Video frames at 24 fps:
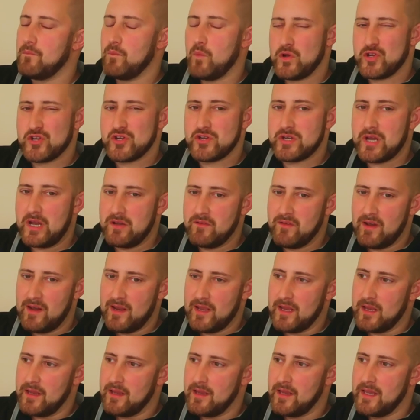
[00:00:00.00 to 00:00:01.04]
which
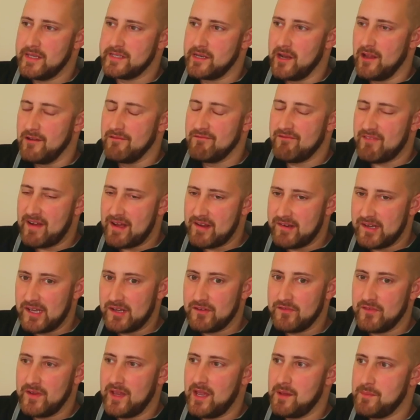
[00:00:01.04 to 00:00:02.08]
generally is an
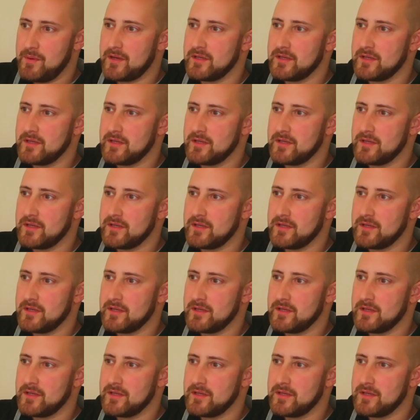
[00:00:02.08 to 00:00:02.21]
unfounded fear,